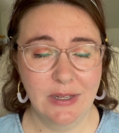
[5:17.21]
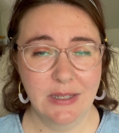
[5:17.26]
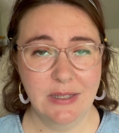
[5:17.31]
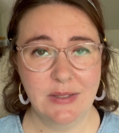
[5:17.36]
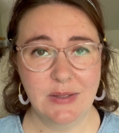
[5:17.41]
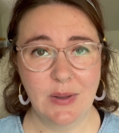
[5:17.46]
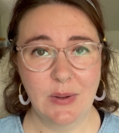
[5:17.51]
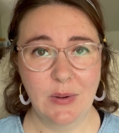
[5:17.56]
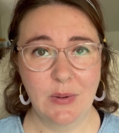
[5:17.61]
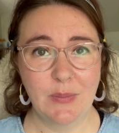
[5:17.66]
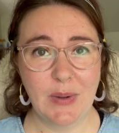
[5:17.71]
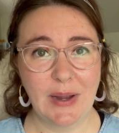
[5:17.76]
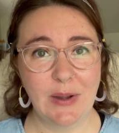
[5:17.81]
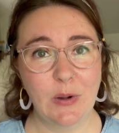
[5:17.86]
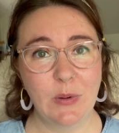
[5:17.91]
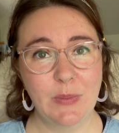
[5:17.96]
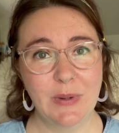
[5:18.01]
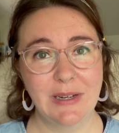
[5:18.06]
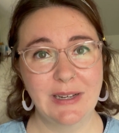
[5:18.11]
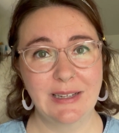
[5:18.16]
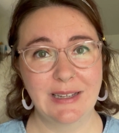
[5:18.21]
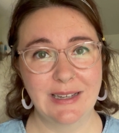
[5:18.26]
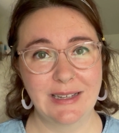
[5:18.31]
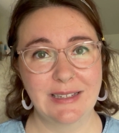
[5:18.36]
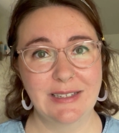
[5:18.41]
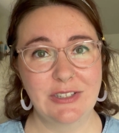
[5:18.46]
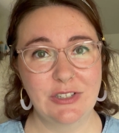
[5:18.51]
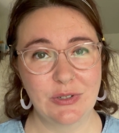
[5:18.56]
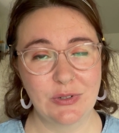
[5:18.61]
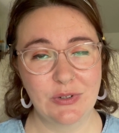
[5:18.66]
So by opening
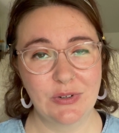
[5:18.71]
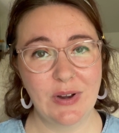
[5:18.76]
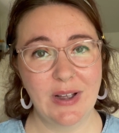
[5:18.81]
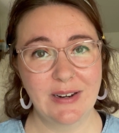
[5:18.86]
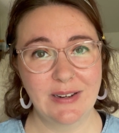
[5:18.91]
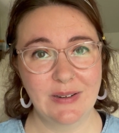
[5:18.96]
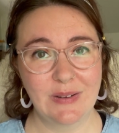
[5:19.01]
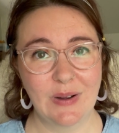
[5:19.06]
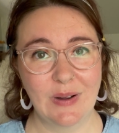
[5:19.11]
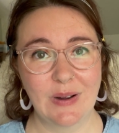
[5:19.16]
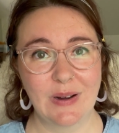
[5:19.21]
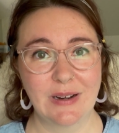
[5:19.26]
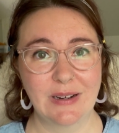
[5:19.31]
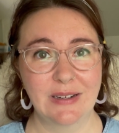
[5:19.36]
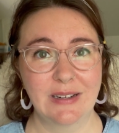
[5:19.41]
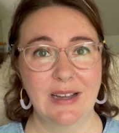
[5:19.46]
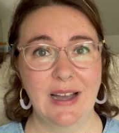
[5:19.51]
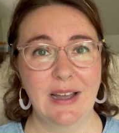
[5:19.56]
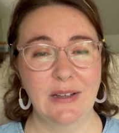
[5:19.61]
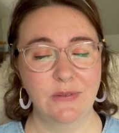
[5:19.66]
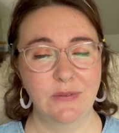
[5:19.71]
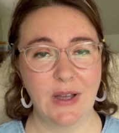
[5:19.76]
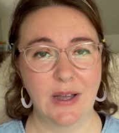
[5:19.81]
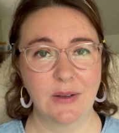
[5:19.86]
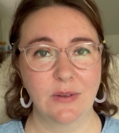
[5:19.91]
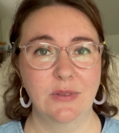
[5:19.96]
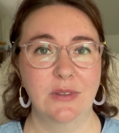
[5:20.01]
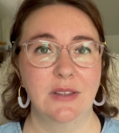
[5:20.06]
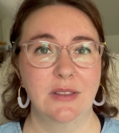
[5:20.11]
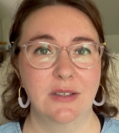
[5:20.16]
it to credit card, I
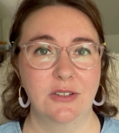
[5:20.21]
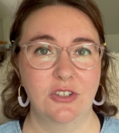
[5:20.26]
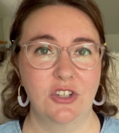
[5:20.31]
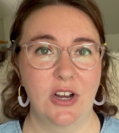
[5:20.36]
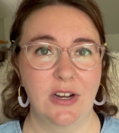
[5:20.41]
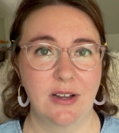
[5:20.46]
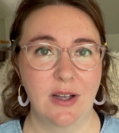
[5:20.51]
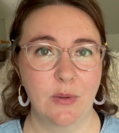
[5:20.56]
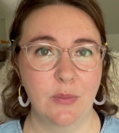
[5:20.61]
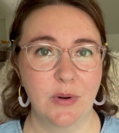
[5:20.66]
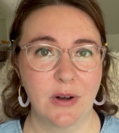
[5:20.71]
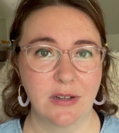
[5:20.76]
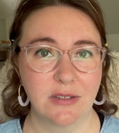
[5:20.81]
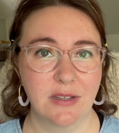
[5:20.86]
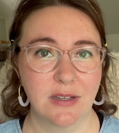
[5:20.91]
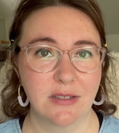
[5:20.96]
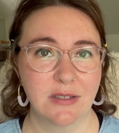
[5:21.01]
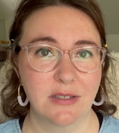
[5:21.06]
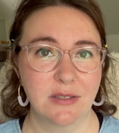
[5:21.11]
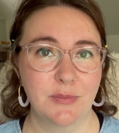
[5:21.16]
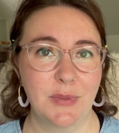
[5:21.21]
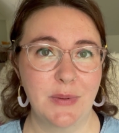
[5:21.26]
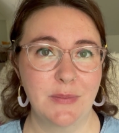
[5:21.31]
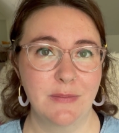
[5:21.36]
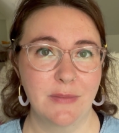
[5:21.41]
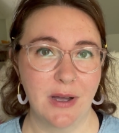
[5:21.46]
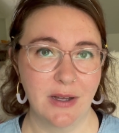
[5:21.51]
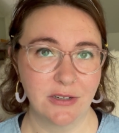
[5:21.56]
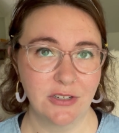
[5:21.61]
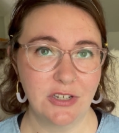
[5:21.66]
found that the checkout process has
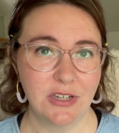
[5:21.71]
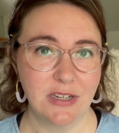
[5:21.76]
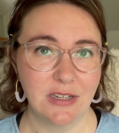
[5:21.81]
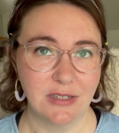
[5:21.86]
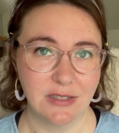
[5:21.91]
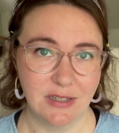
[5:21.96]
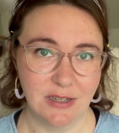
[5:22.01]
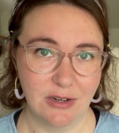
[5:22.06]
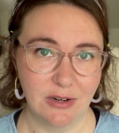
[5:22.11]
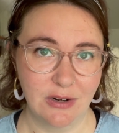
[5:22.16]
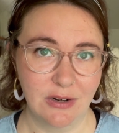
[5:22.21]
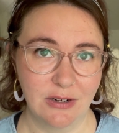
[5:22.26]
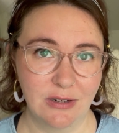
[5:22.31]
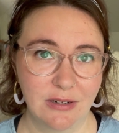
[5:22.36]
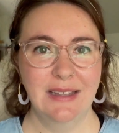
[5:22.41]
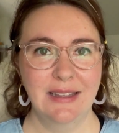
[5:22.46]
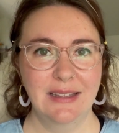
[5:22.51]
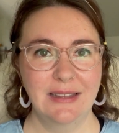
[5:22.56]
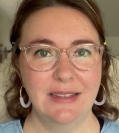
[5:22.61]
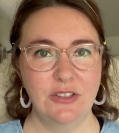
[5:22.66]
been much easier.